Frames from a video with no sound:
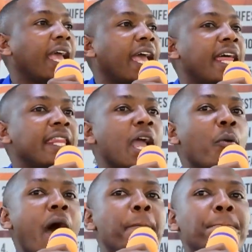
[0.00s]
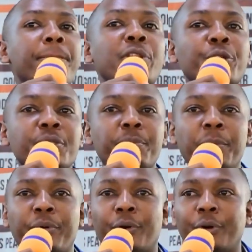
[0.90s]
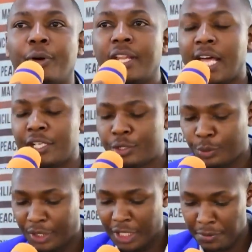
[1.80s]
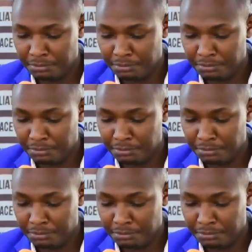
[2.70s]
there were those people that told him,